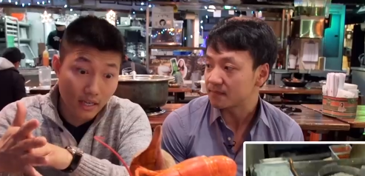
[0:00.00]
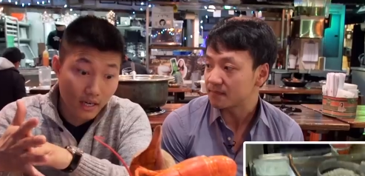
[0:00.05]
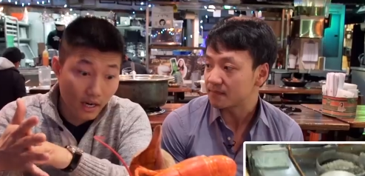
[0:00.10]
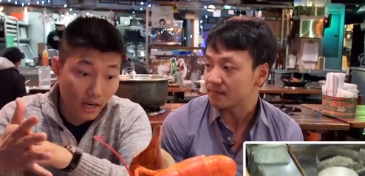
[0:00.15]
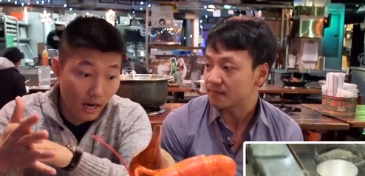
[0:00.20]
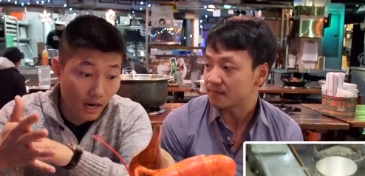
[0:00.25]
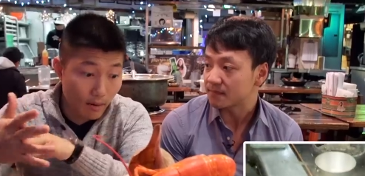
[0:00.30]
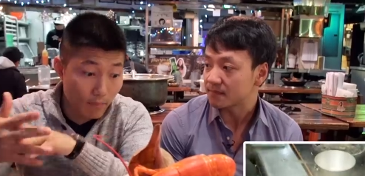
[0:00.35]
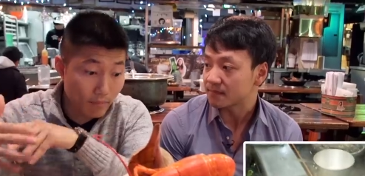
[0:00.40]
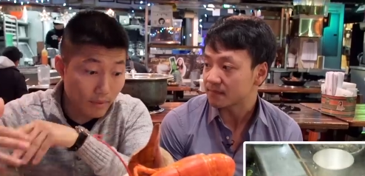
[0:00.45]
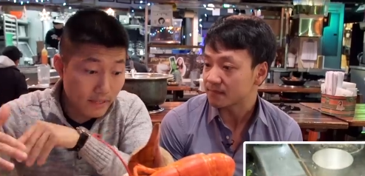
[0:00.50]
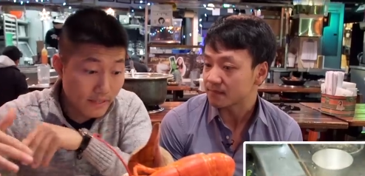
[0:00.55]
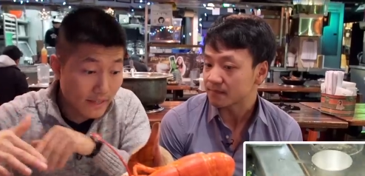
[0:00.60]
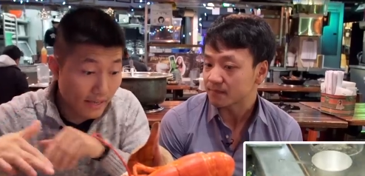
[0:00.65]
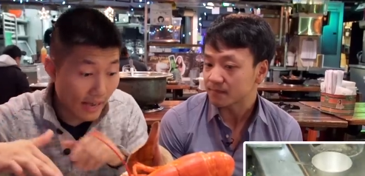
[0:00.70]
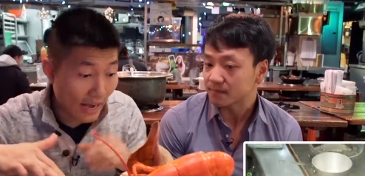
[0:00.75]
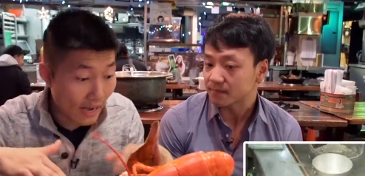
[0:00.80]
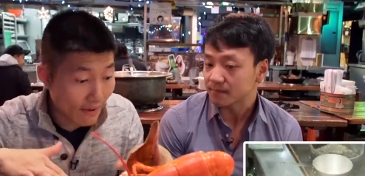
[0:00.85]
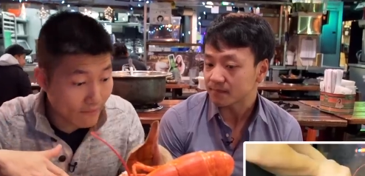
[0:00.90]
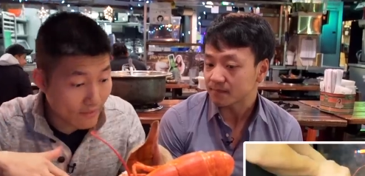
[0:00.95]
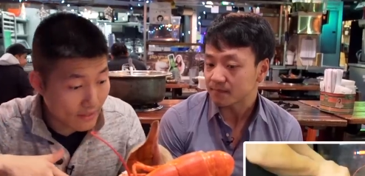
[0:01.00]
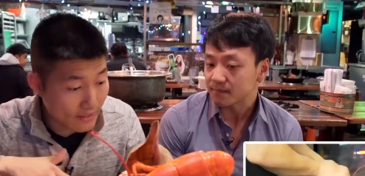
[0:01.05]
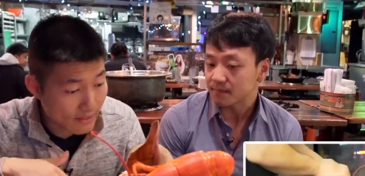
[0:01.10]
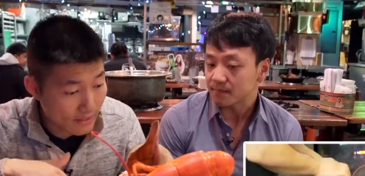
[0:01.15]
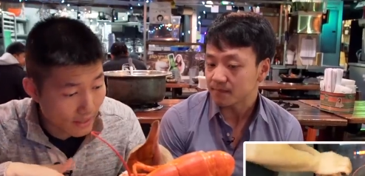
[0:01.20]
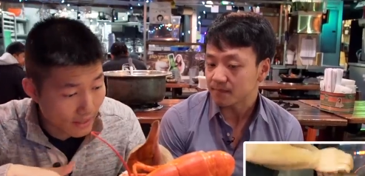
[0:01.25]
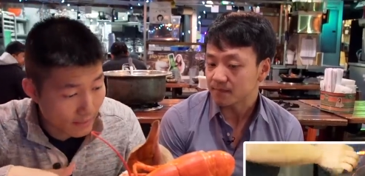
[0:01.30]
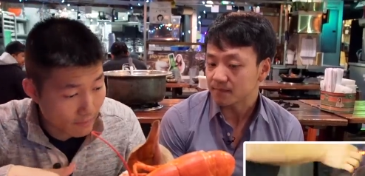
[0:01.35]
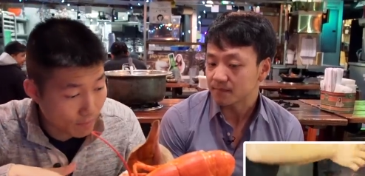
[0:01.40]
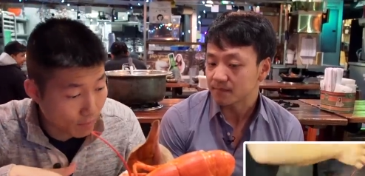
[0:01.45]
Speaker 1: Uh, but they have this
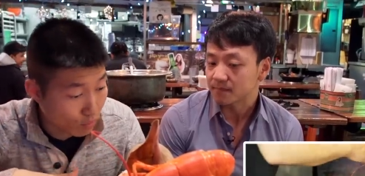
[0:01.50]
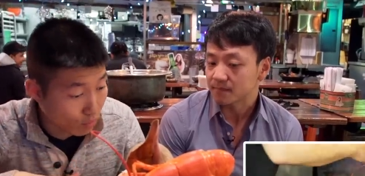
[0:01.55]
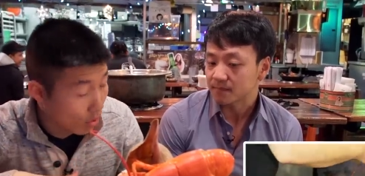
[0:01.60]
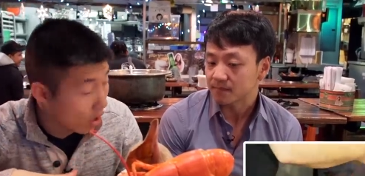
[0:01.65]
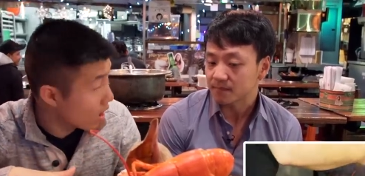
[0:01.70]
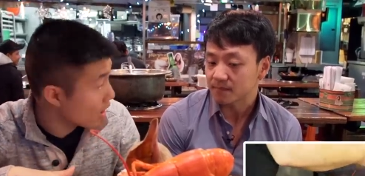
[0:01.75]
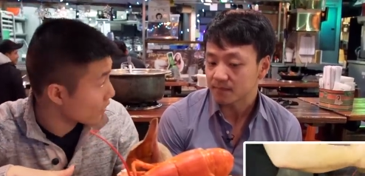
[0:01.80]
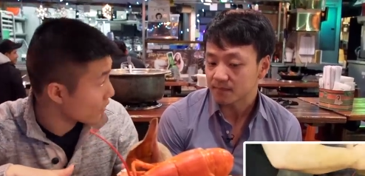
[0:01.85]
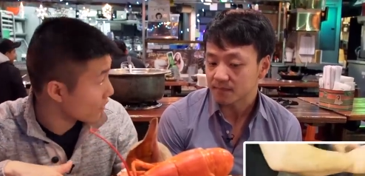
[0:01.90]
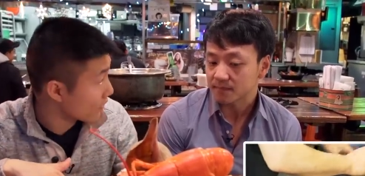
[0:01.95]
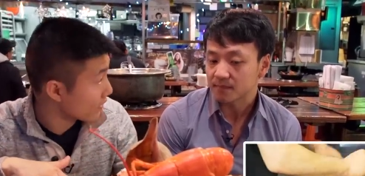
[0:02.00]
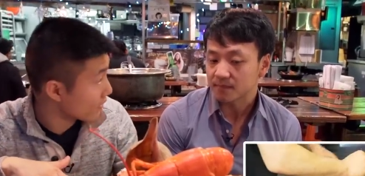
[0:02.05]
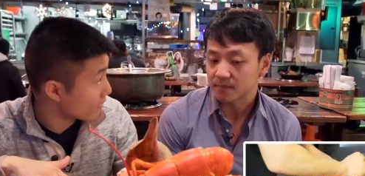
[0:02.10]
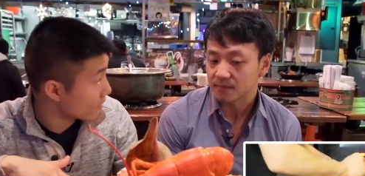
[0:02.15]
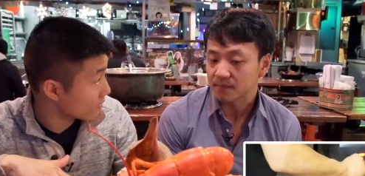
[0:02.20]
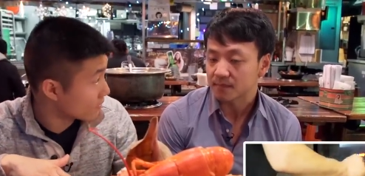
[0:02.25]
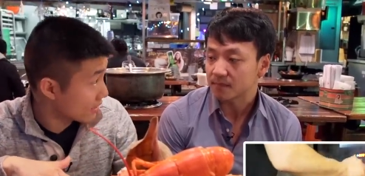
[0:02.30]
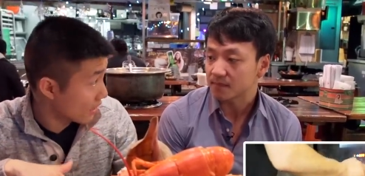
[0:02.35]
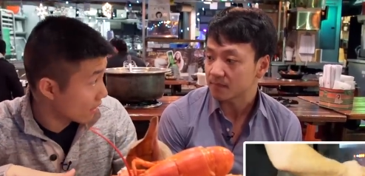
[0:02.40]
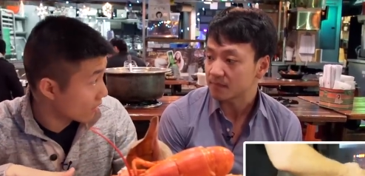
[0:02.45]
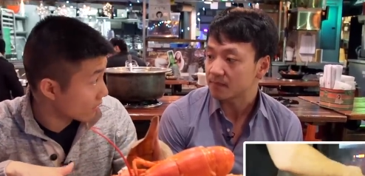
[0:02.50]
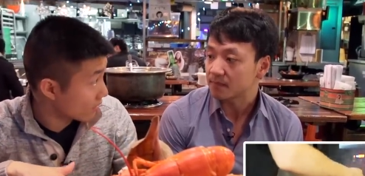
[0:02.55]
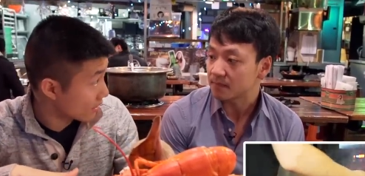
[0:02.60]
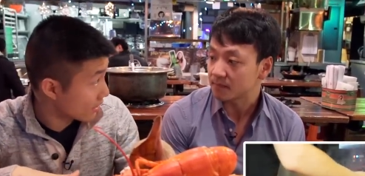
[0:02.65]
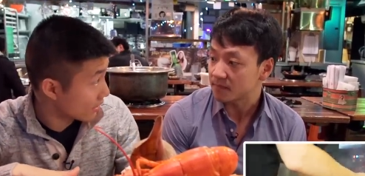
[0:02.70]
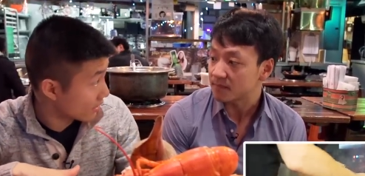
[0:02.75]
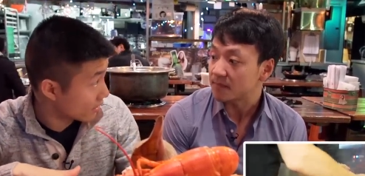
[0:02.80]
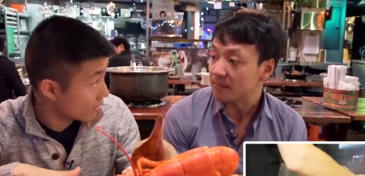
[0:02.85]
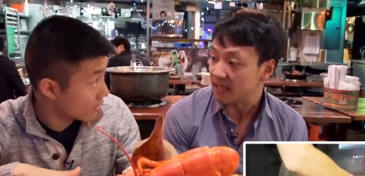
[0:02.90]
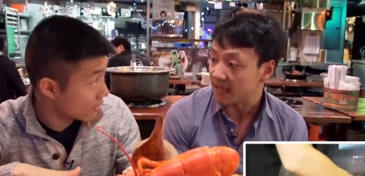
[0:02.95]
like broth down
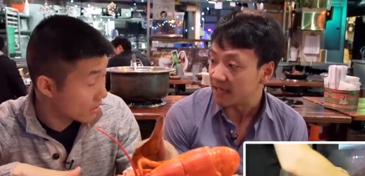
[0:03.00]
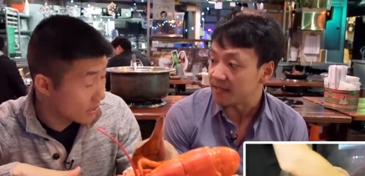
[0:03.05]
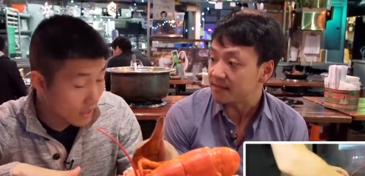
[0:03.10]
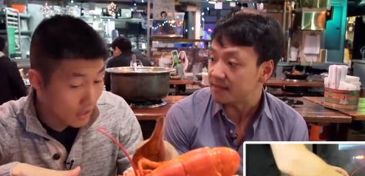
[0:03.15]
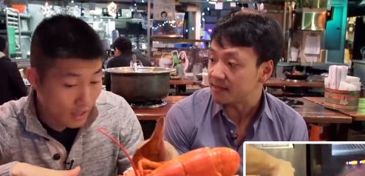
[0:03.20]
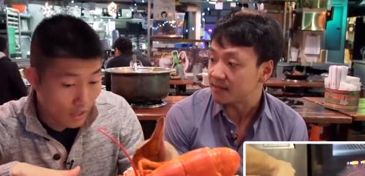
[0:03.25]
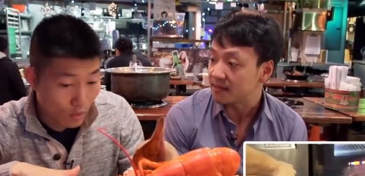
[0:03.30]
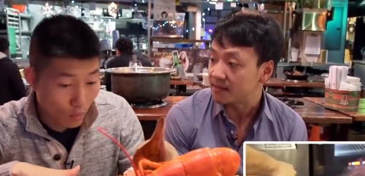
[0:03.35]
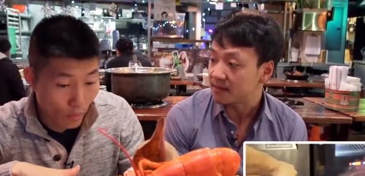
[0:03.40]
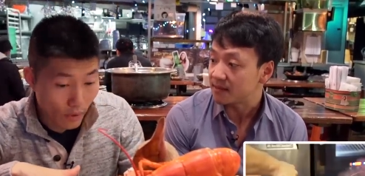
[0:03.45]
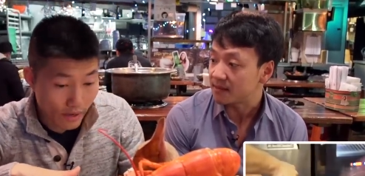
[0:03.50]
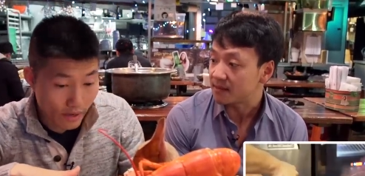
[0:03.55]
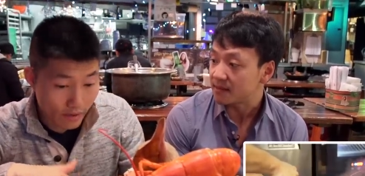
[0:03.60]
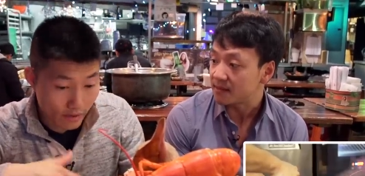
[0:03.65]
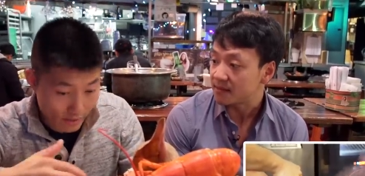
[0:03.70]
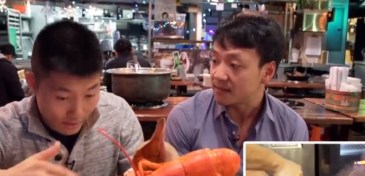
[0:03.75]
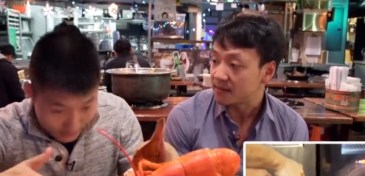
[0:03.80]
here, yes, where